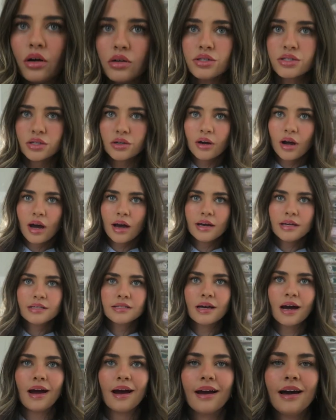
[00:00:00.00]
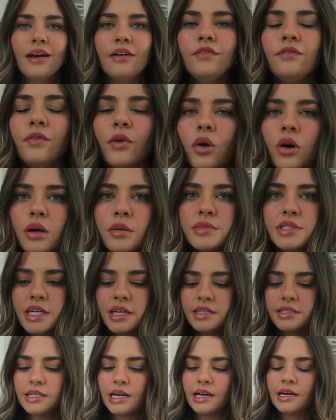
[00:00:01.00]
Also guys, I have formed
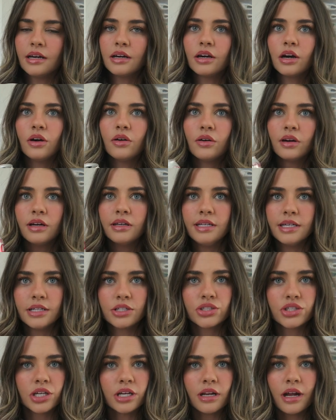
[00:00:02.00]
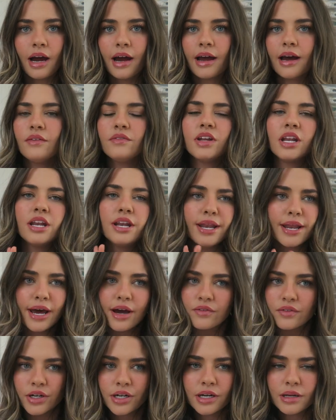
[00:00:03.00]
a Diet Coke addiction. I have
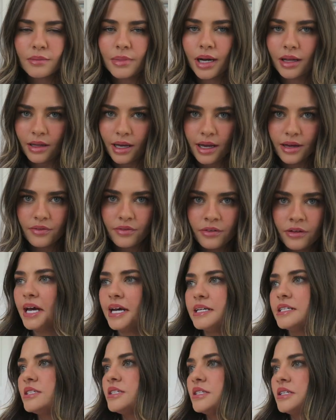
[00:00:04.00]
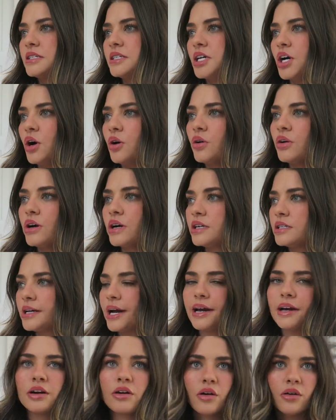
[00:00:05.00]
never in my life liked Coke,
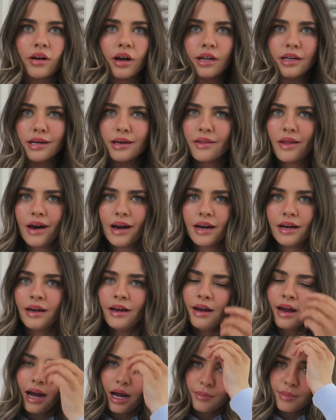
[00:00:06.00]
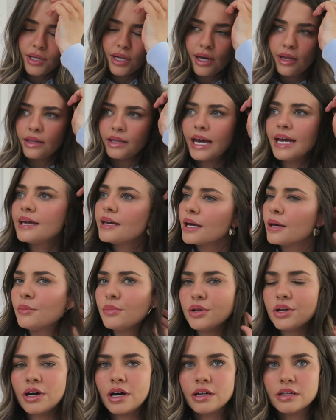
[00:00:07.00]
Diet Coke, any of that. I mean, I like it,
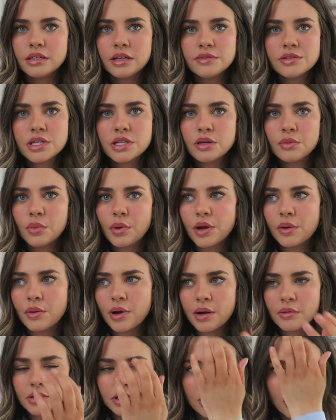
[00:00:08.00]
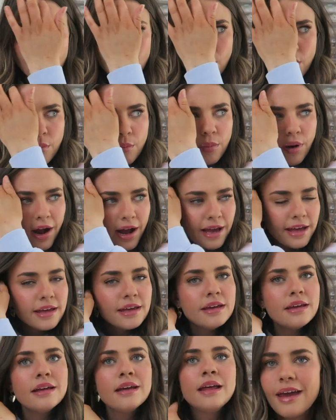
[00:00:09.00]
but not enough to the point where I would go buy
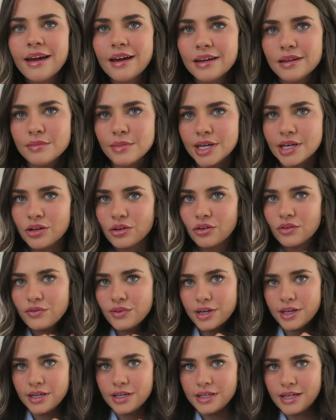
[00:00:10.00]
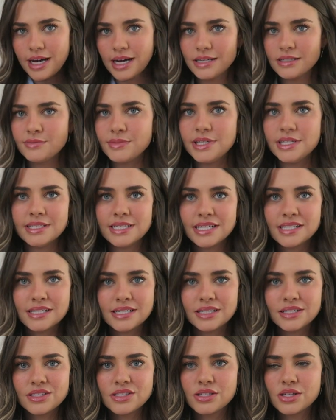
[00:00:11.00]
it. And my girlfriend has me
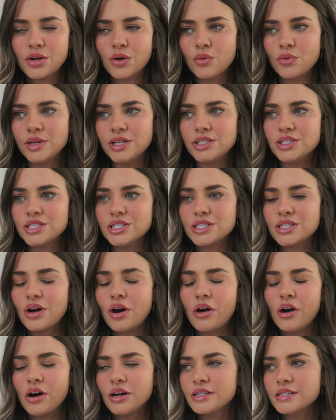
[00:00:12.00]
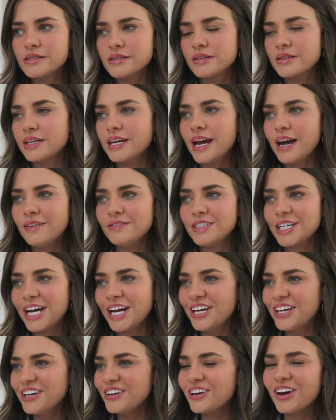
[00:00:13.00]
addicted, so we just constantly have
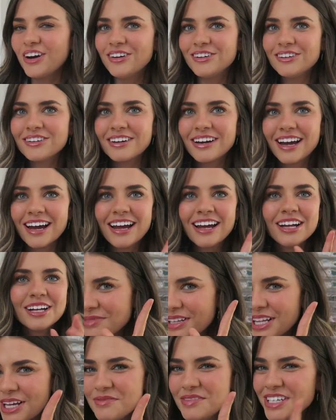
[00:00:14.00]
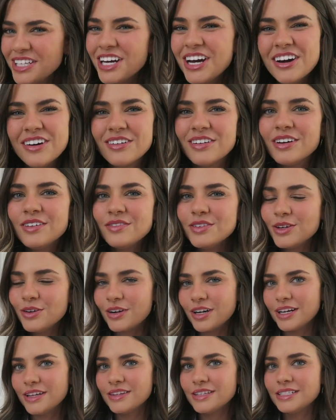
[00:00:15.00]
Diet Coke. But let me know if you
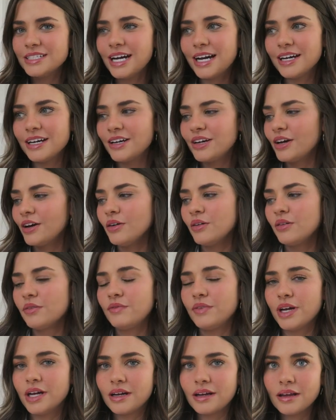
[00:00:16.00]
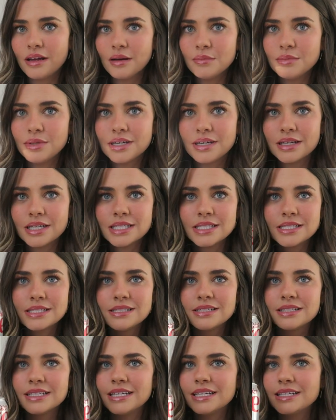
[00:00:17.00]
are in the Diet Coke fan club, because
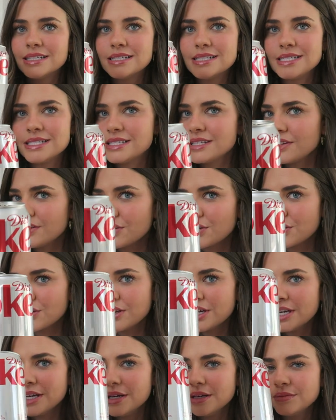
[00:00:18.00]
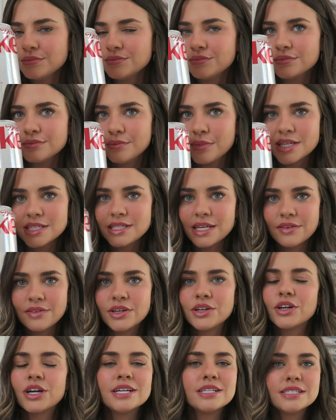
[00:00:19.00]
it is literally my
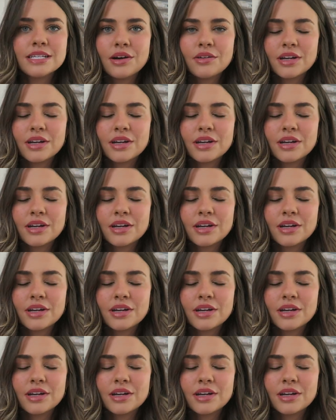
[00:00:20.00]
saving grace